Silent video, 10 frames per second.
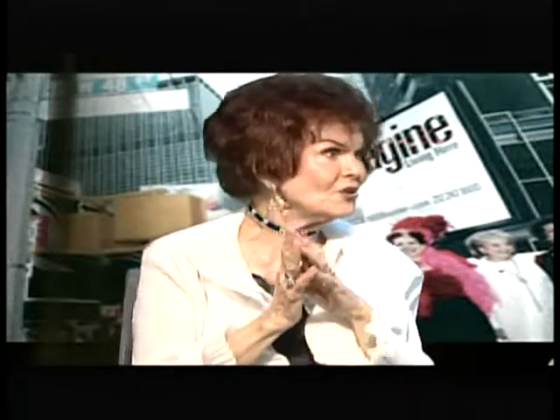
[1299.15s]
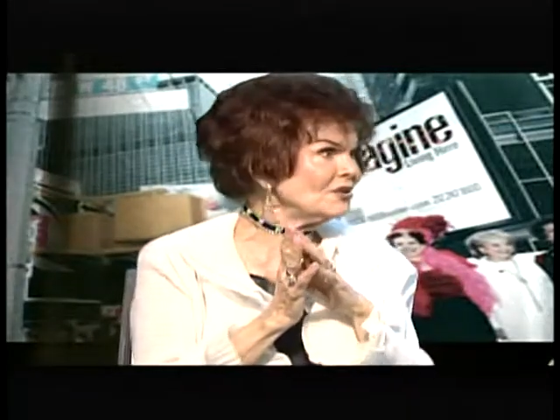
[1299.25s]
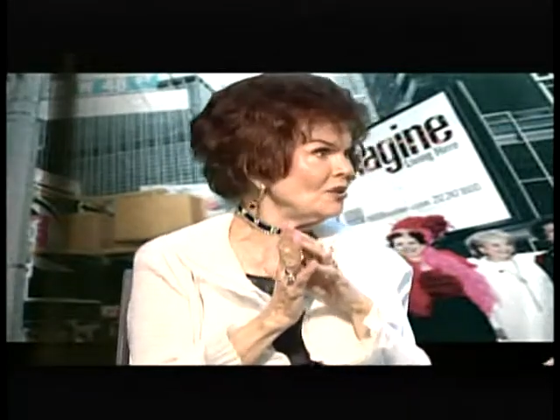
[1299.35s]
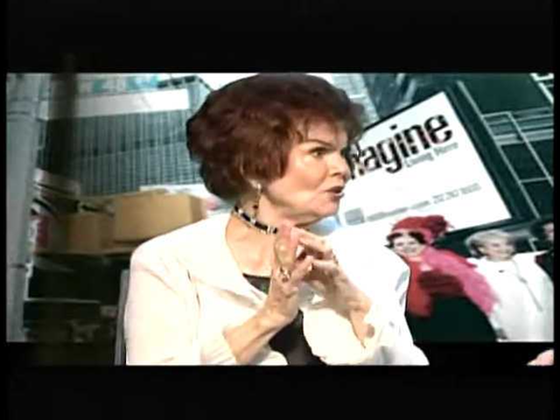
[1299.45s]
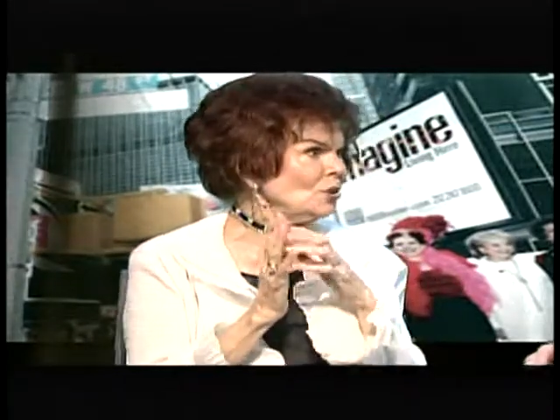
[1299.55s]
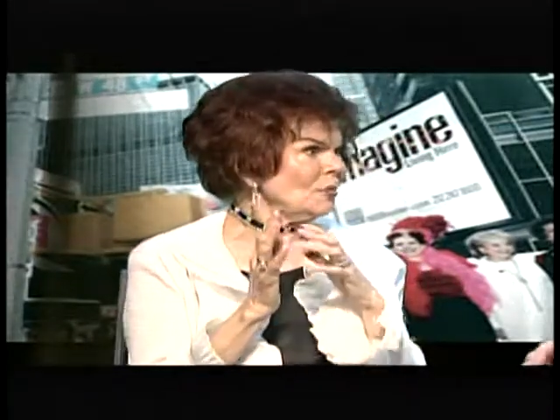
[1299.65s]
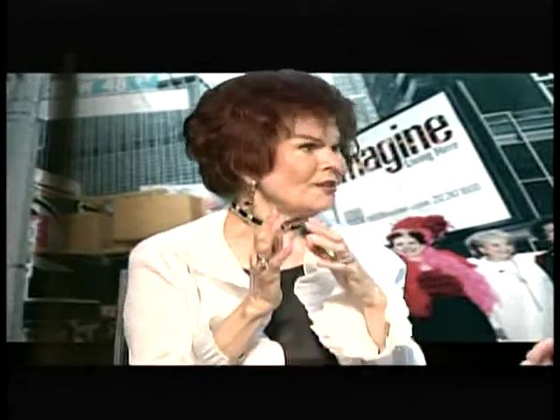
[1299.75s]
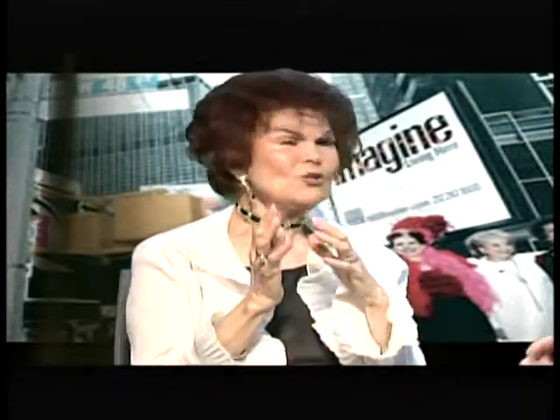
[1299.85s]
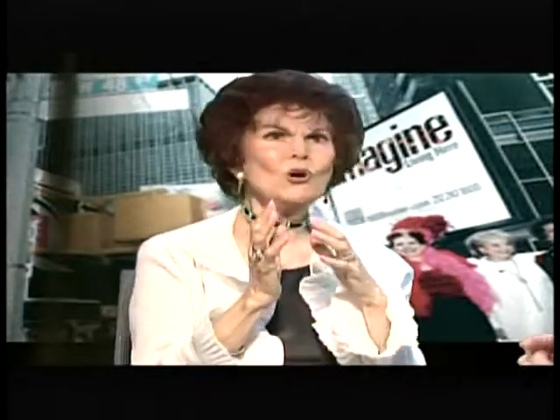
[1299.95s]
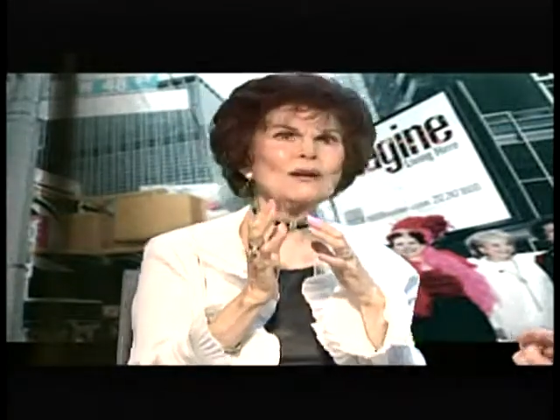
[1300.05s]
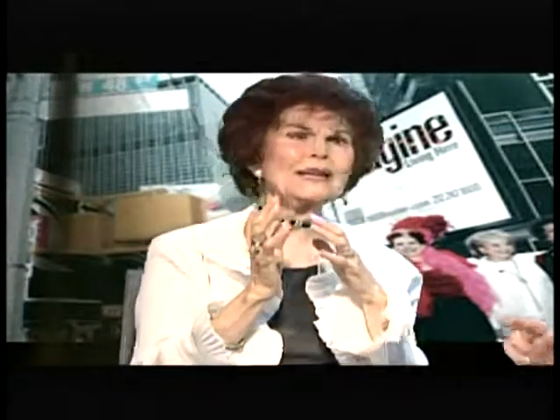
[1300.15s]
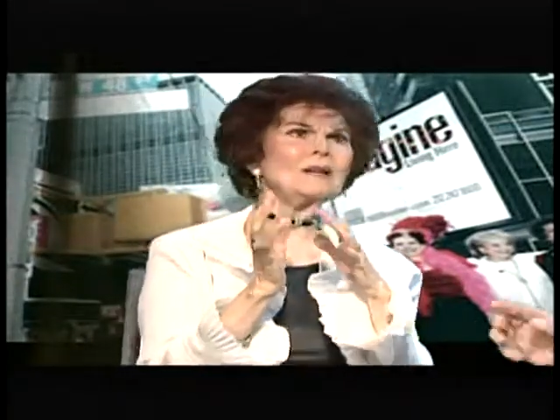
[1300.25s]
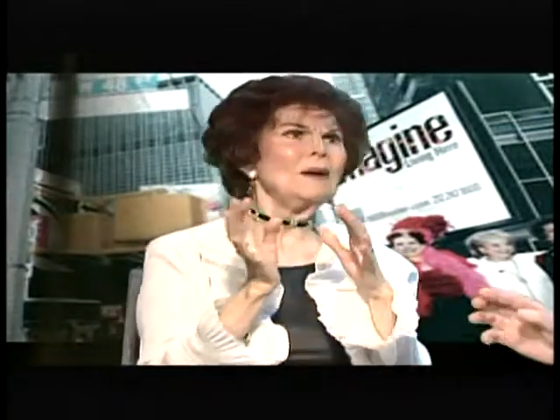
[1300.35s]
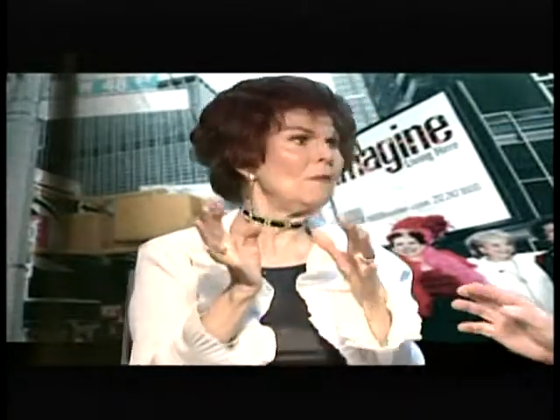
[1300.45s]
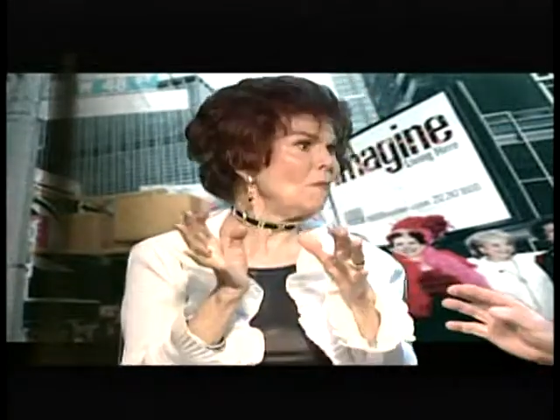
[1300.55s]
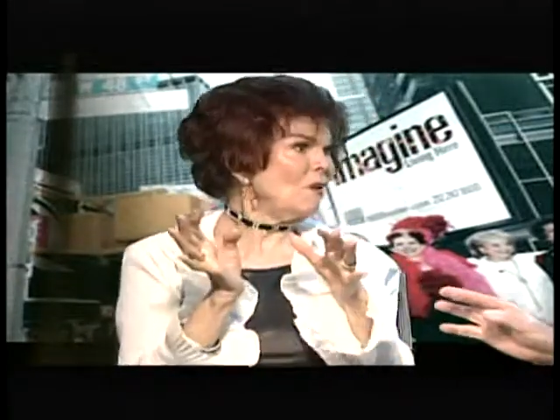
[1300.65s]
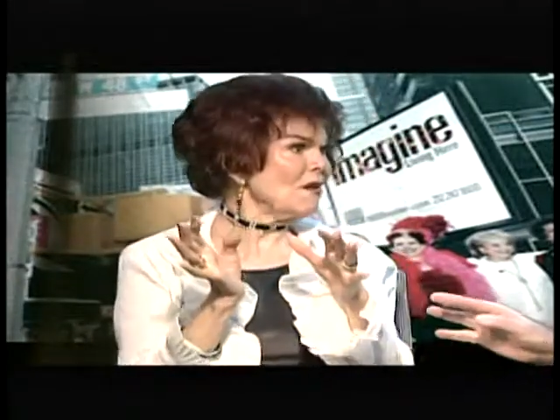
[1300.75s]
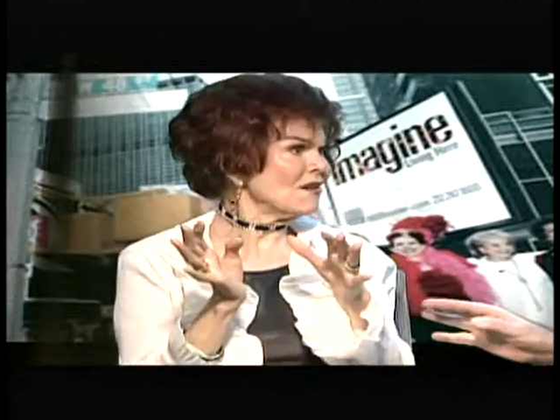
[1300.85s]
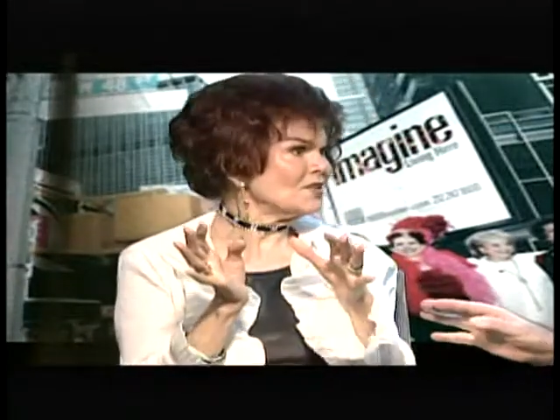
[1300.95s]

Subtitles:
You know, nobody's talking about Mars.